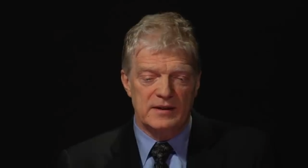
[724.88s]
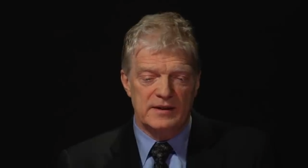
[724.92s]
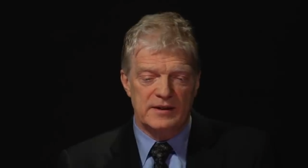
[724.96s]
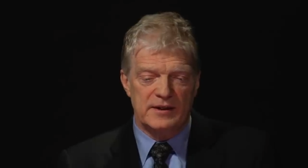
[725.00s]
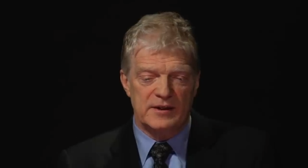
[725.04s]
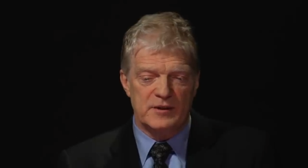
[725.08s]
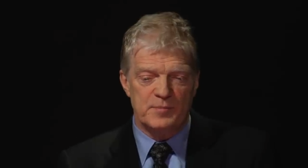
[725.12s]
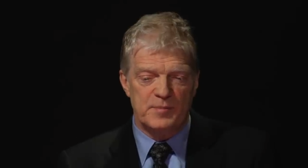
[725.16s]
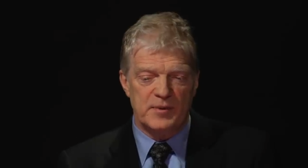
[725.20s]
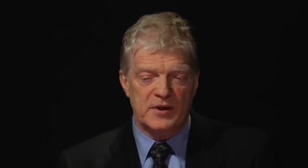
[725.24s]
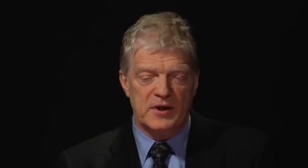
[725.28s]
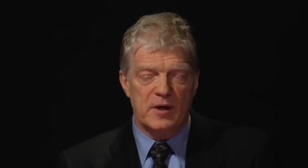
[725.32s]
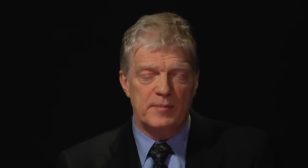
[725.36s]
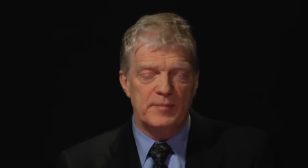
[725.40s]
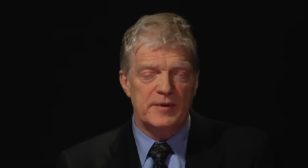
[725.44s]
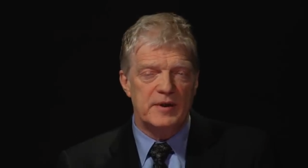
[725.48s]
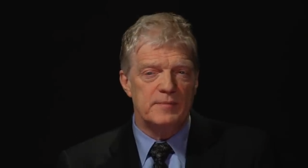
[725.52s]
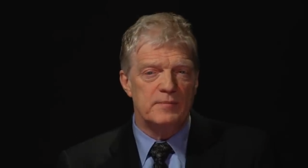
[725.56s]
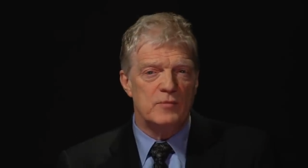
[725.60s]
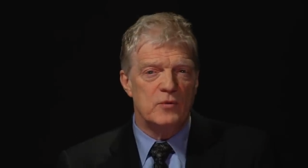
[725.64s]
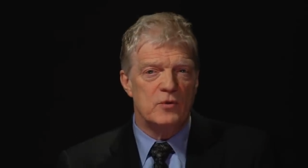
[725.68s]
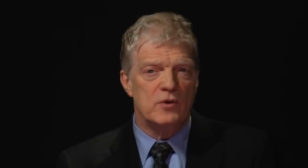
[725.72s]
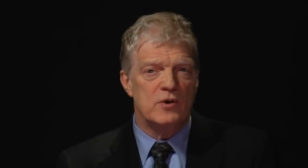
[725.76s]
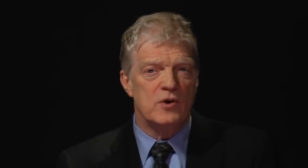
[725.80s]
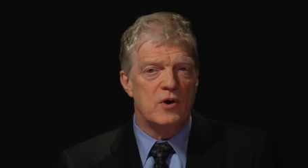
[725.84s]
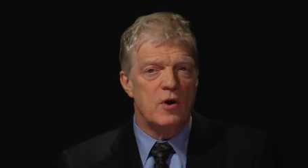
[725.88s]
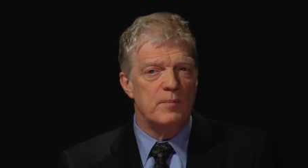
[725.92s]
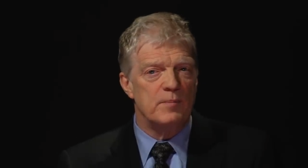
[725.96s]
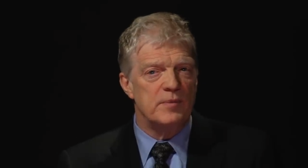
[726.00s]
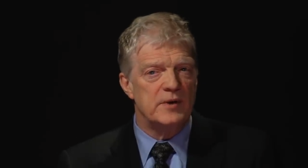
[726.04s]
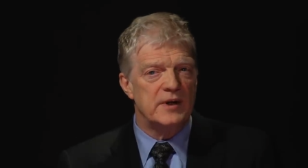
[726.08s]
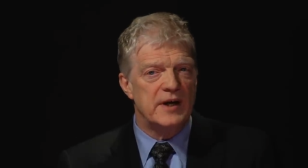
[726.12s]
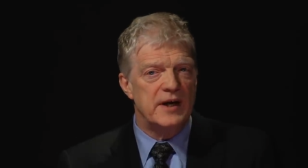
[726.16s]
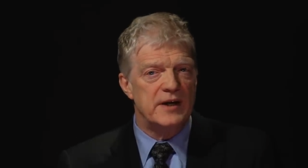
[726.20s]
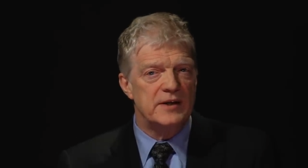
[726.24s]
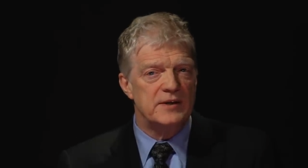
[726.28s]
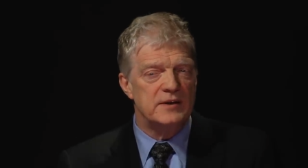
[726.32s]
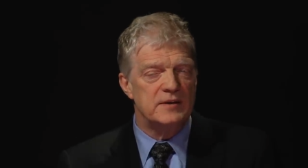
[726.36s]
It's becoming more
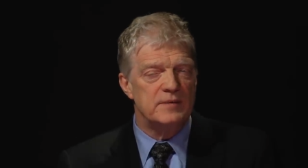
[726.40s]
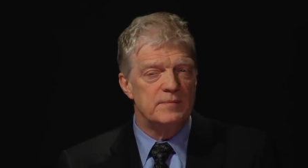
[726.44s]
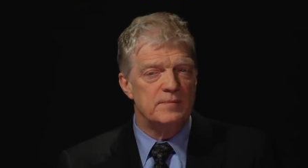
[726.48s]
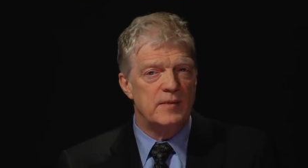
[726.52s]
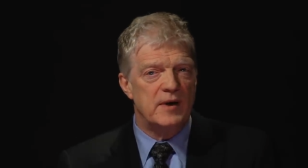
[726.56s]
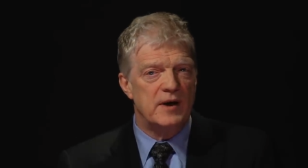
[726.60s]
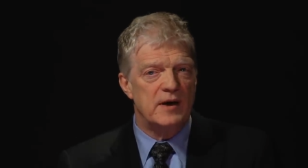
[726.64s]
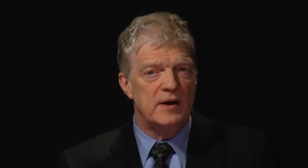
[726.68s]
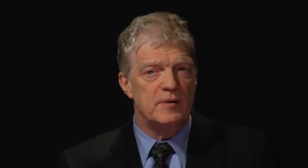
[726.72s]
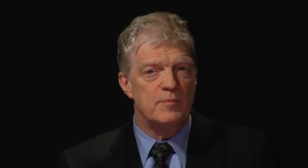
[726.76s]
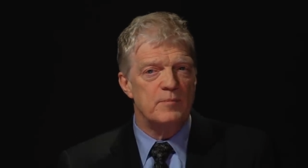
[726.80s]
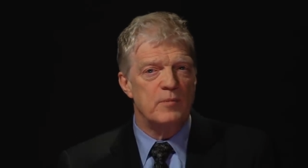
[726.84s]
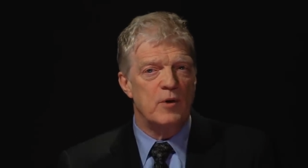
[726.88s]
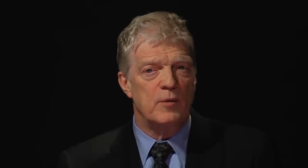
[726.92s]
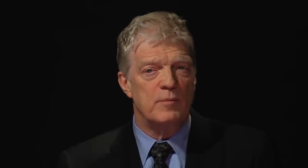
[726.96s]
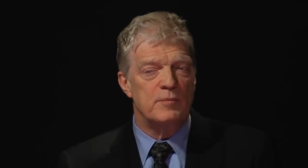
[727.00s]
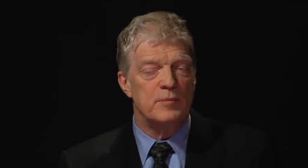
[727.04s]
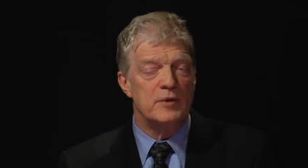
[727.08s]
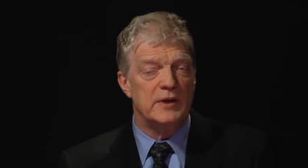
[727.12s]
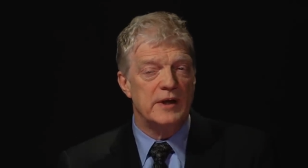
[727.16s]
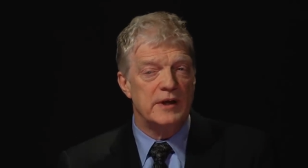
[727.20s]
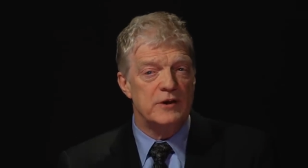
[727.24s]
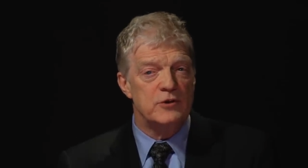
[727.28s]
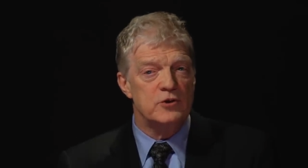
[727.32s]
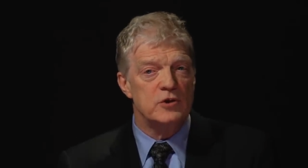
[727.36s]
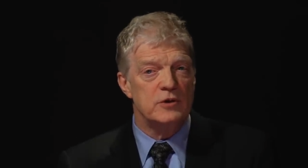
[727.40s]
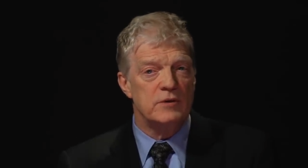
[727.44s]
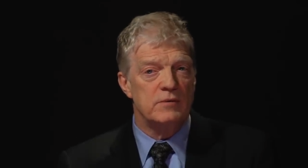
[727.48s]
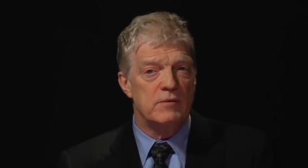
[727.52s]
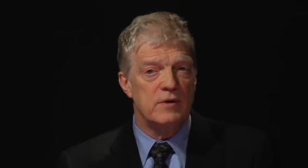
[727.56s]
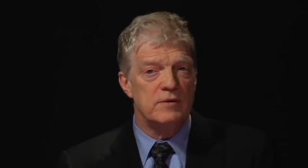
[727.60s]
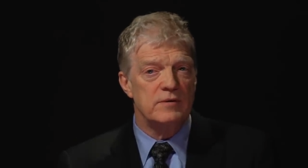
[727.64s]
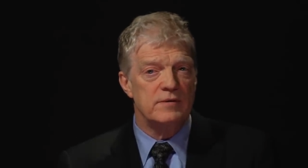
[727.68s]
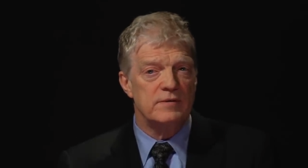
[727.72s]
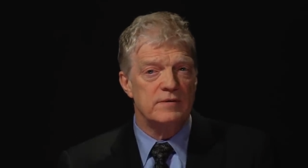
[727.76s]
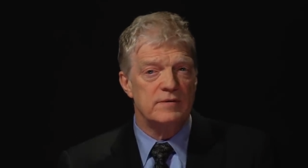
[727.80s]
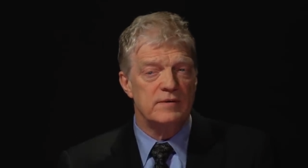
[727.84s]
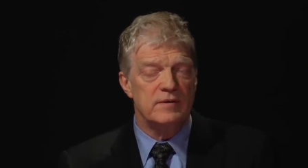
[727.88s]
complicated by population
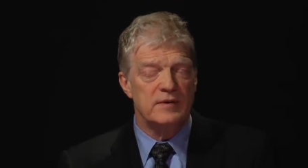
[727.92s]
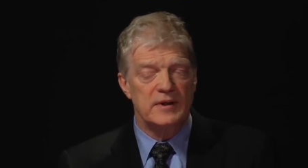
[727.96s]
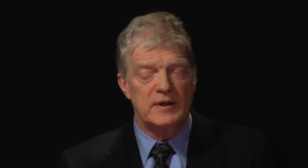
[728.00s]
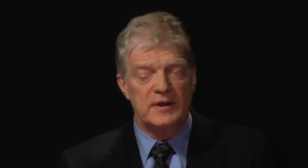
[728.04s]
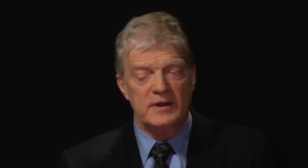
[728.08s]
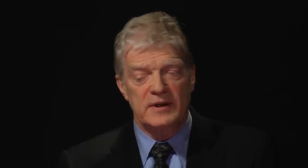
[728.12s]
growth.